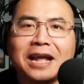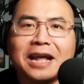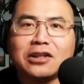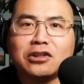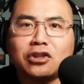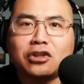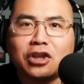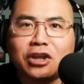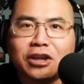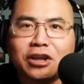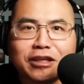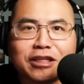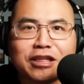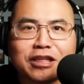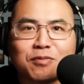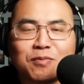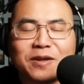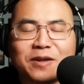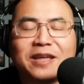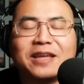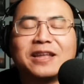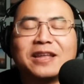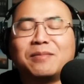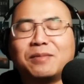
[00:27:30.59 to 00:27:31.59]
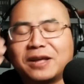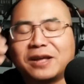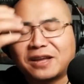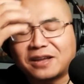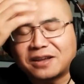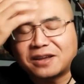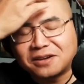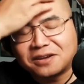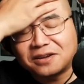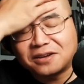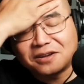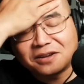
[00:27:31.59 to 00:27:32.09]
teach me, and I'm like,
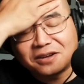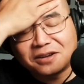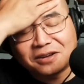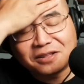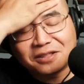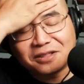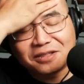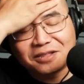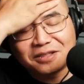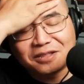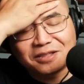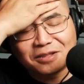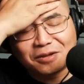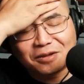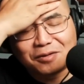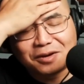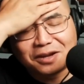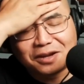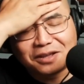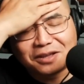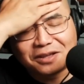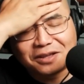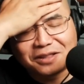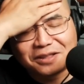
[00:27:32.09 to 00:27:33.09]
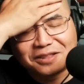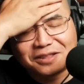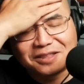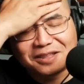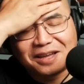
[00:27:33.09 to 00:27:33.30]
oh, this is so ridiculous.